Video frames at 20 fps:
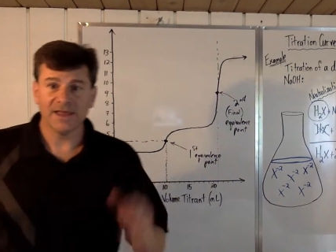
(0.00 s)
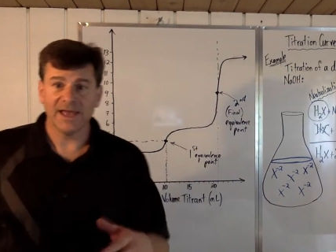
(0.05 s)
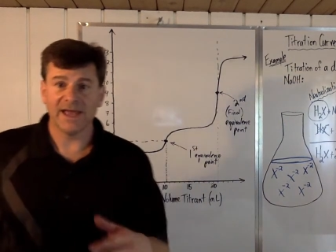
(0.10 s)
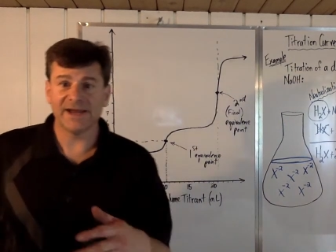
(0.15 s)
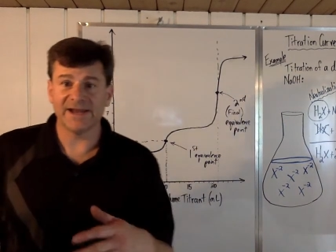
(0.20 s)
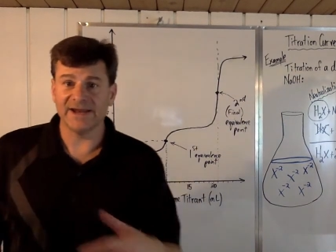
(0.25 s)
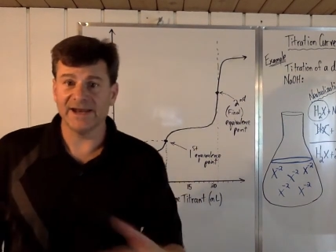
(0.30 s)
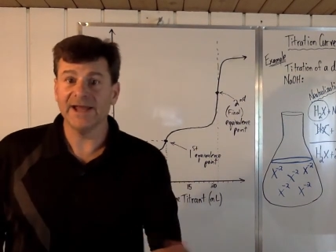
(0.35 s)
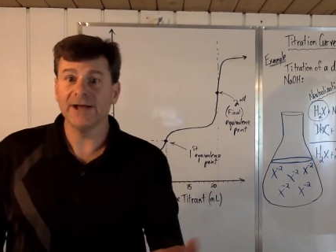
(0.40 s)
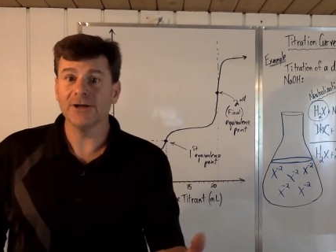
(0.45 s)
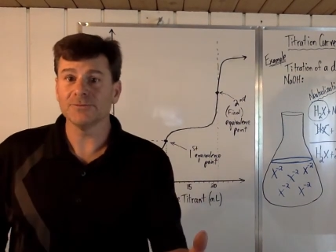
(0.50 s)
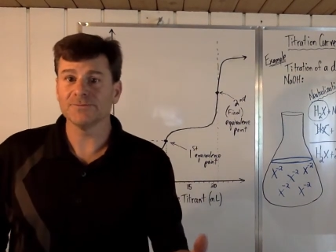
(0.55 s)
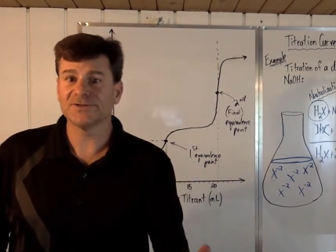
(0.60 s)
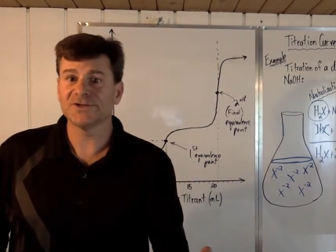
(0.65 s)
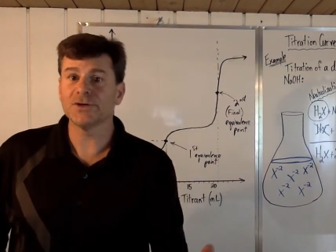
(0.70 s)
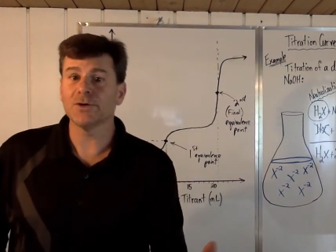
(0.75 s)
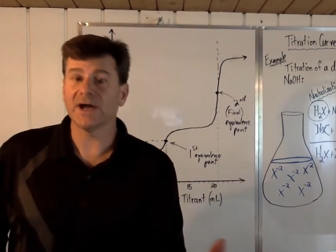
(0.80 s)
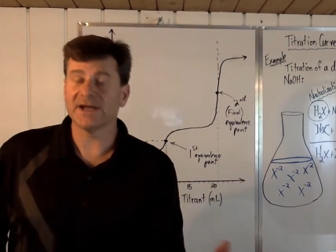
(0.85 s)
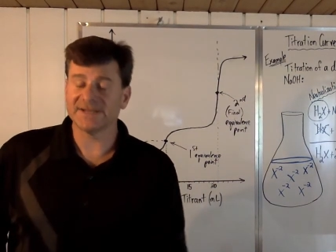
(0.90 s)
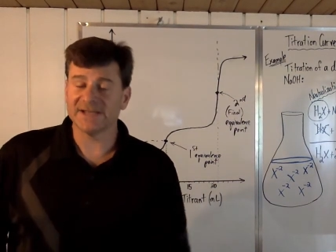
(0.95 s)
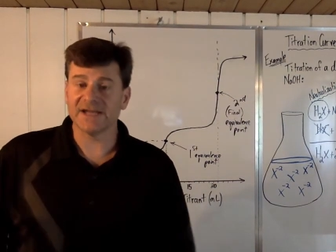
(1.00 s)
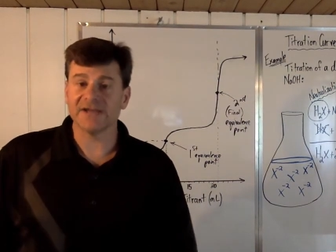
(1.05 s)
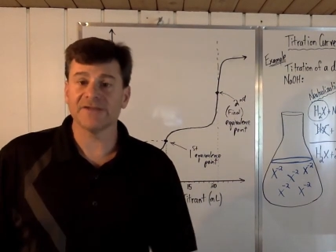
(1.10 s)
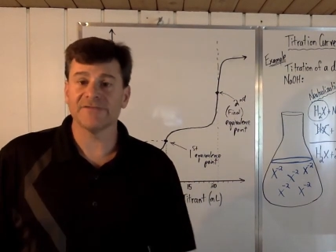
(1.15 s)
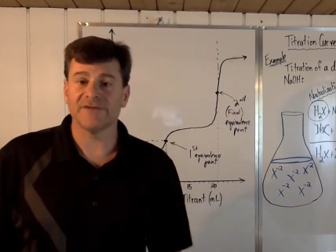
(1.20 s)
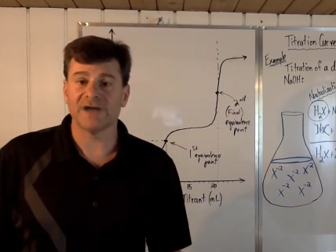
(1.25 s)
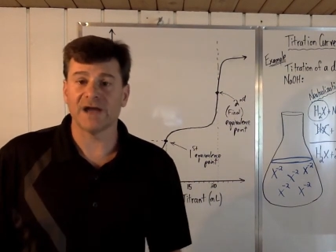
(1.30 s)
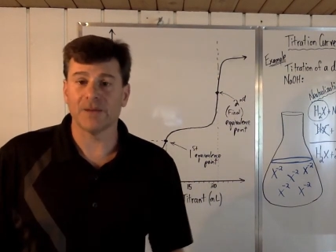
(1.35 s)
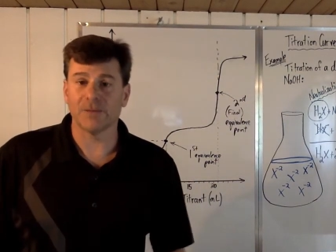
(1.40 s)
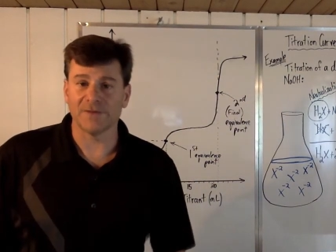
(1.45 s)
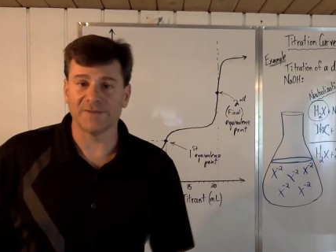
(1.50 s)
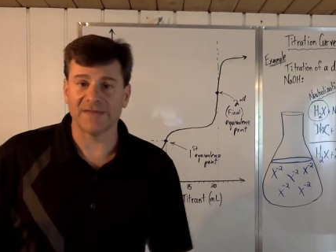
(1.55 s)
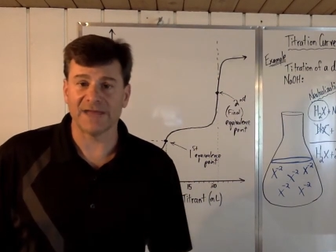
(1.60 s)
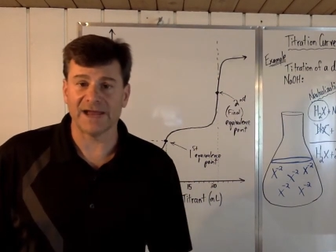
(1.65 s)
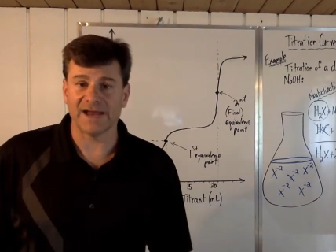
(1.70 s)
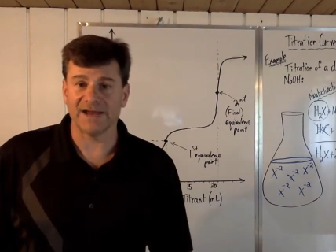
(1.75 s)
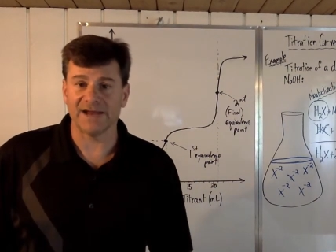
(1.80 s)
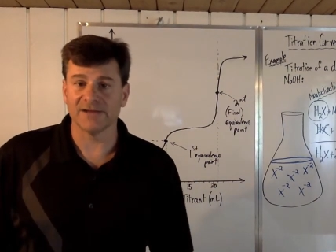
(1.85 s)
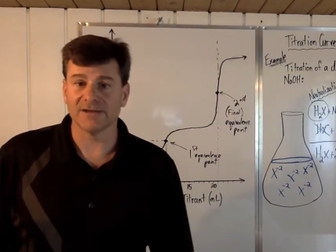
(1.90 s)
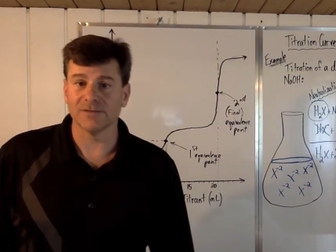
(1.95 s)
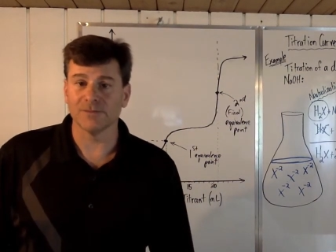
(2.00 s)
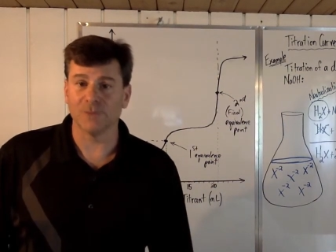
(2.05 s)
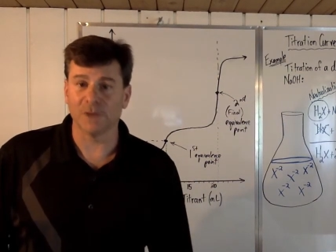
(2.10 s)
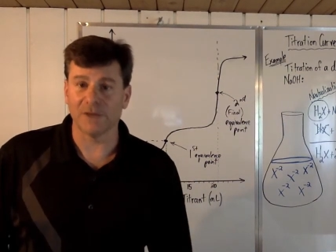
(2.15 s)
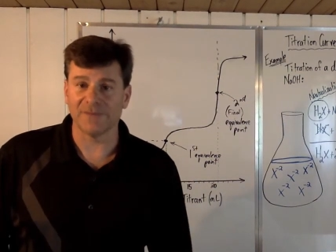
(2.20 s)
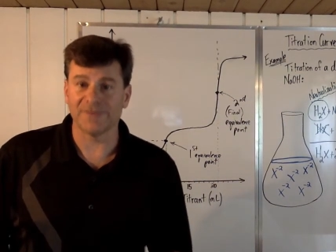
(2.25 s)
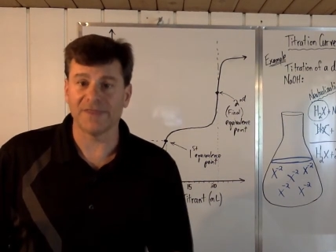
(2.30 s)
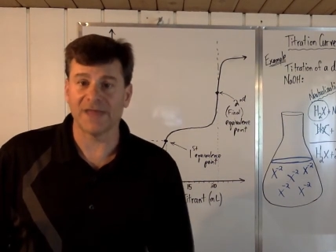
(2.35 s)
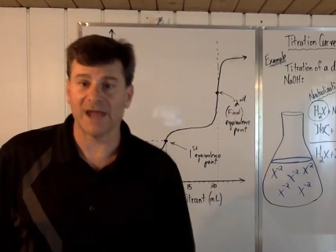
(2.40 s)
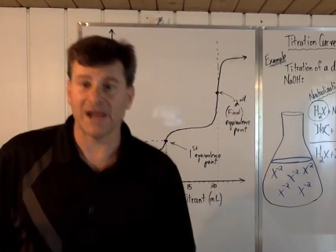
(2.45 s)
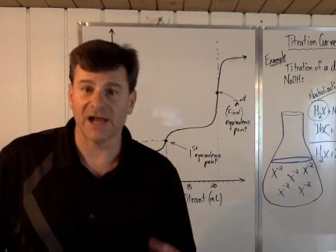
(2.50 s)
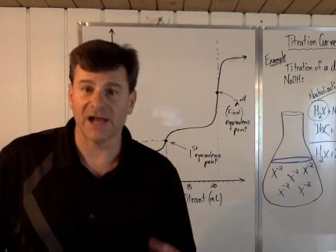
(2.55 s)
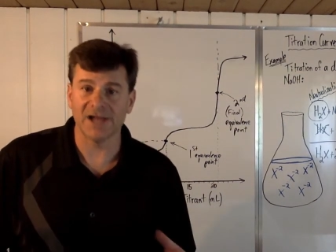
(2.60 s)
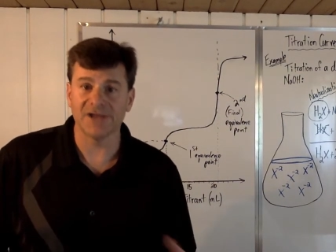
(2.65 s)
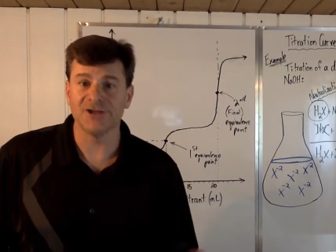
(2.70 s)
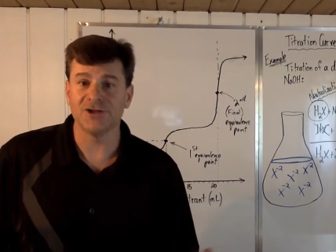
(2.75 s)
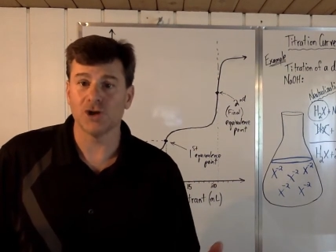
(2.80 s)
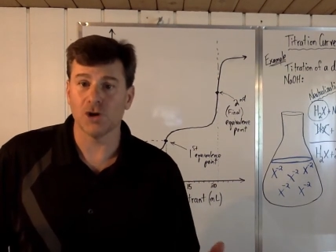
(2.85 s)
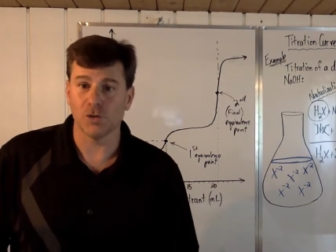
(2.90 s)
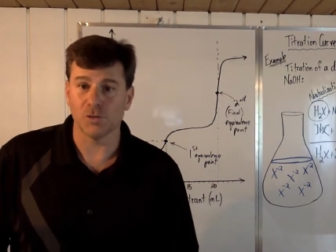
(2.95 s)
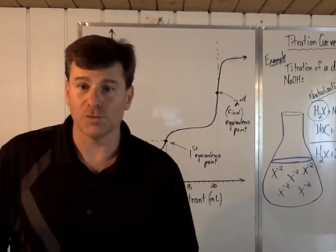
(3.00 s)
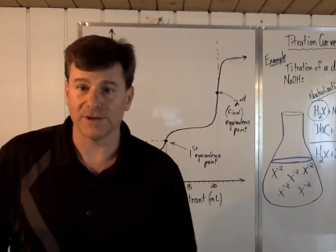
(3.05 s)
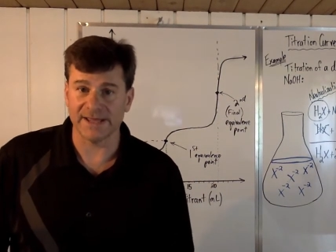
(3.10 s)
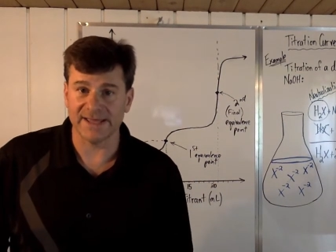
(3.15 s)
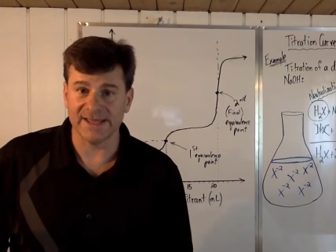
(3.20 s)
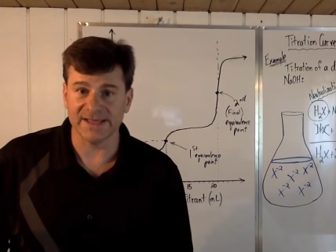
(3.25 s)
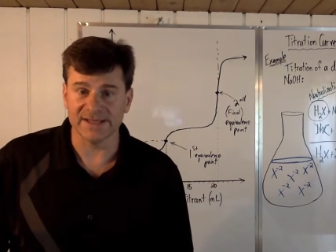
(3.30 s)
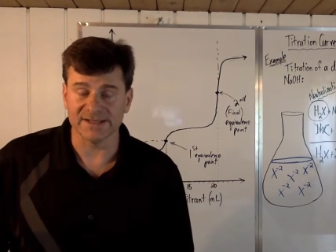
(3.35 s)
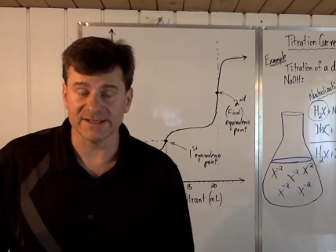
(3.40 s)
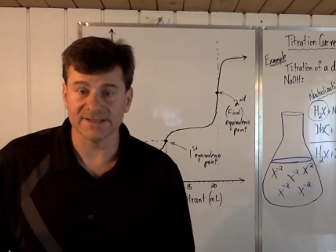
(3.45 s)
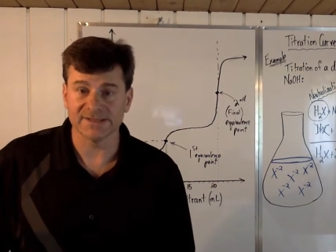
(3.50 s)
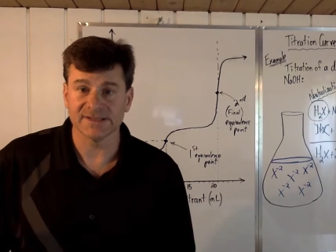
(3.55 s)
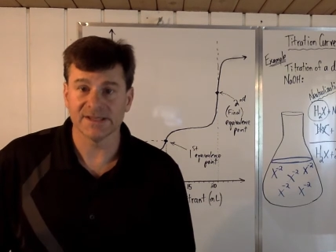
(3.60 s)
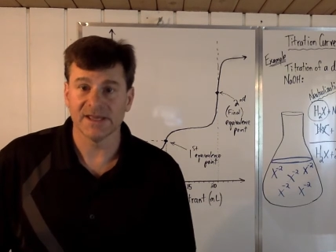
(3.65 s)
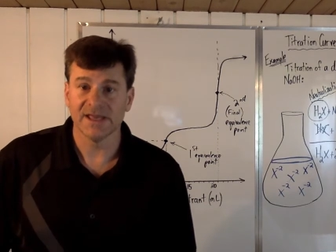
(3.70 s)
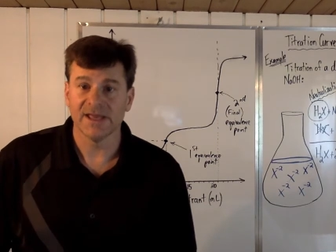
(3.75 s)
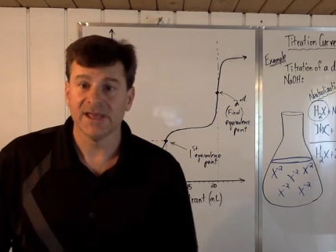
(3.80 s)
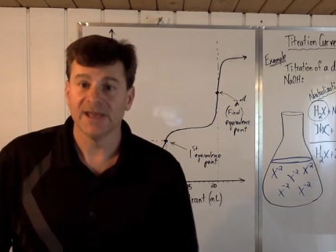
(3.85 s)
And it helps you identify what that unknown is.